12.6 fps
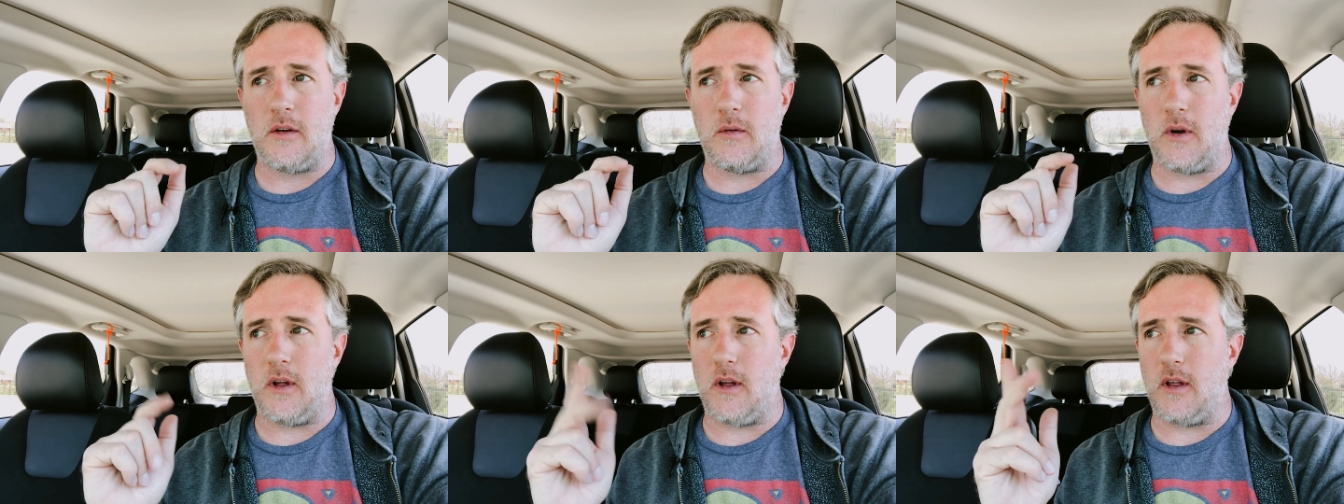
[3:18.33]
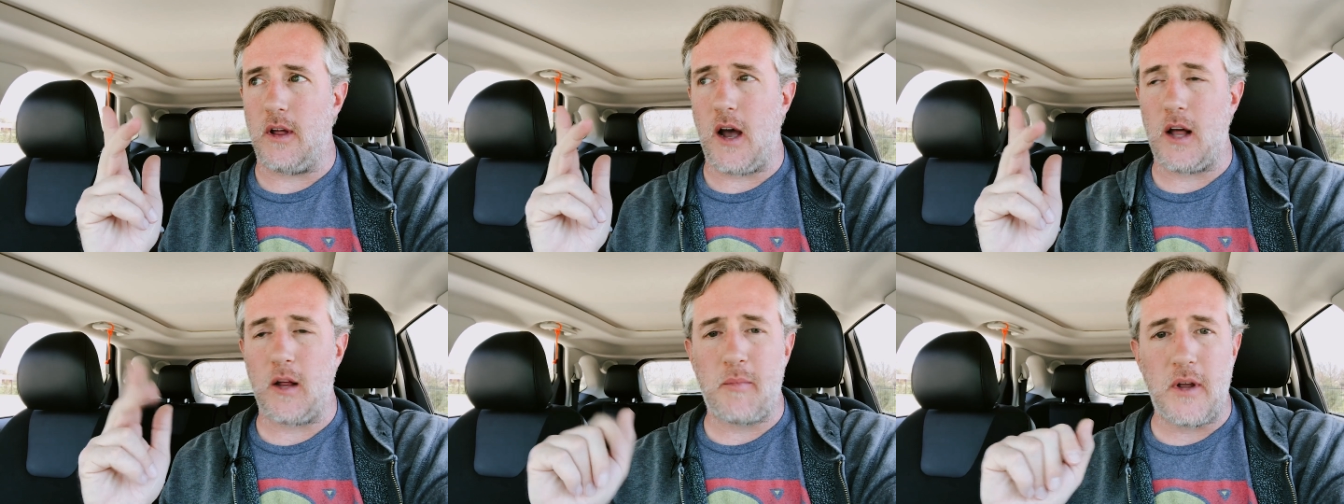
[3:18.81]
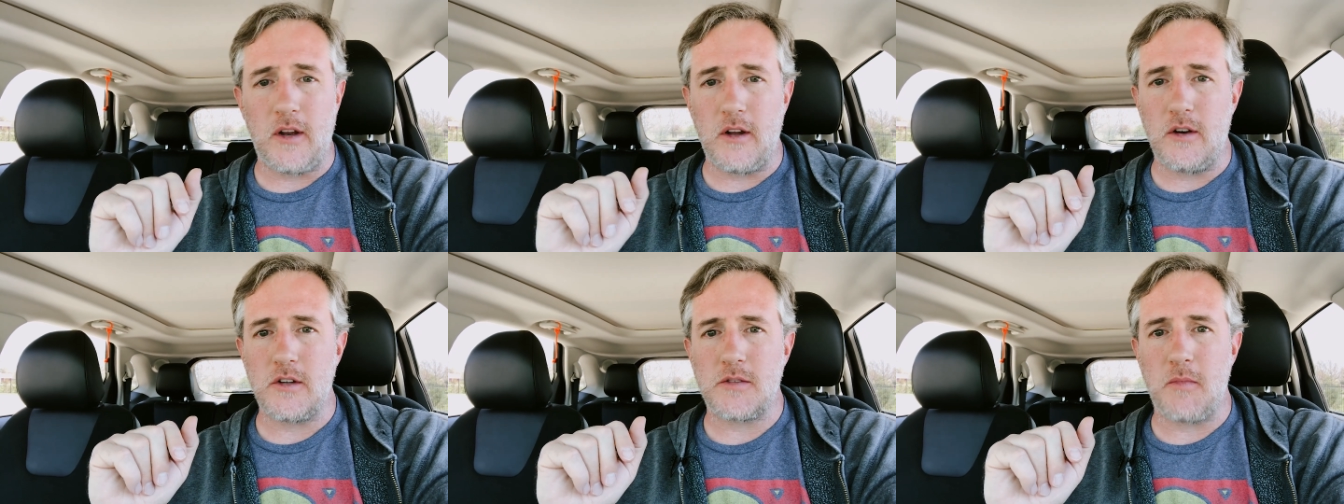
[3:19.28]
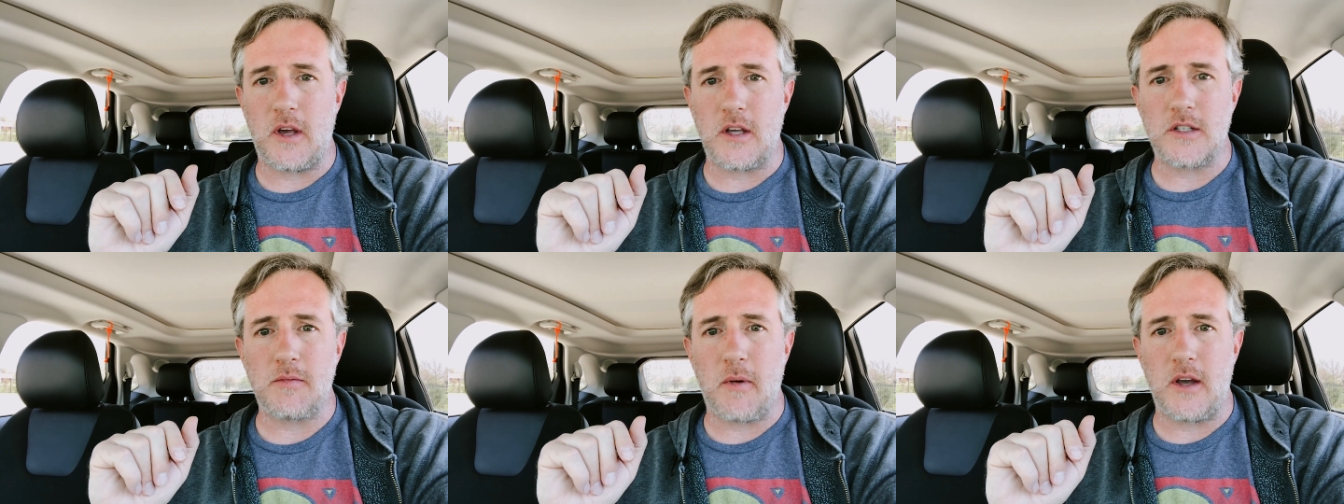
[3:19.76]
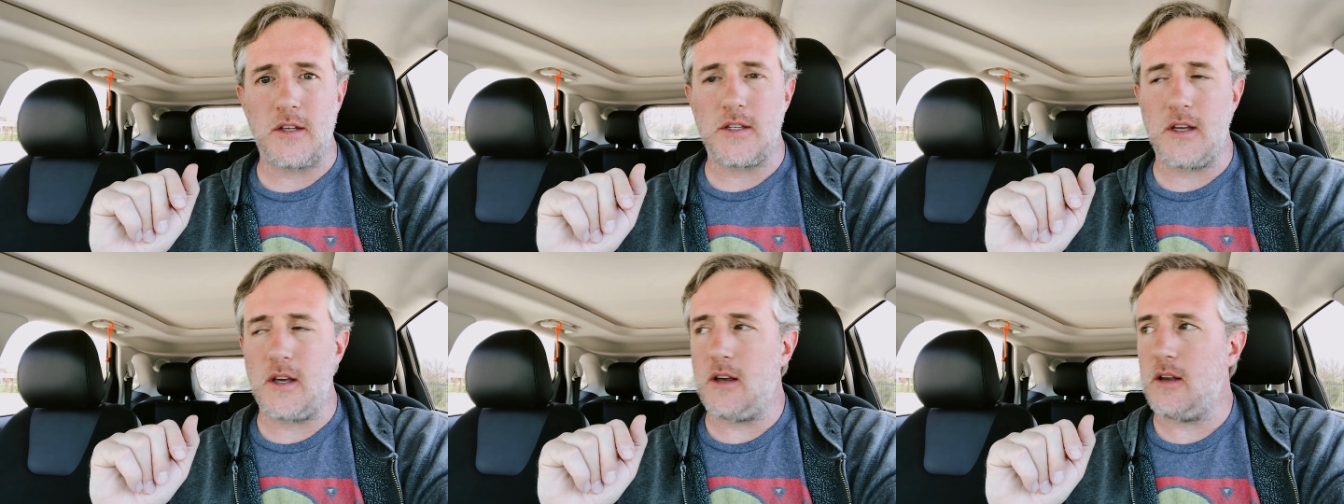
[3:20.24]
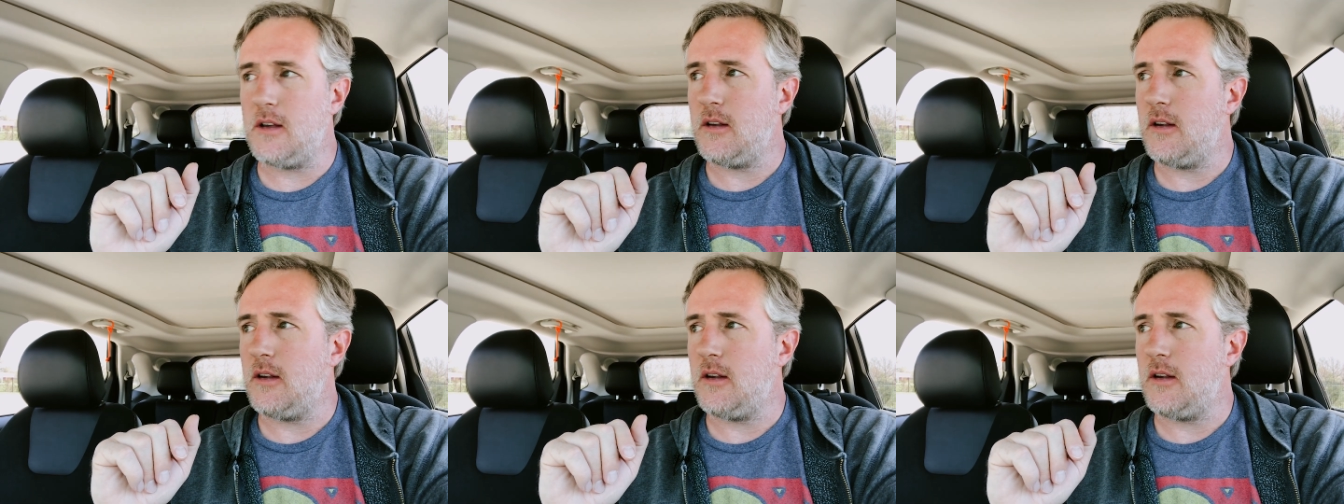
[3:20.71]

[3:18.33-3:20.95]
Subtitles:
Jalapenos make it spicy.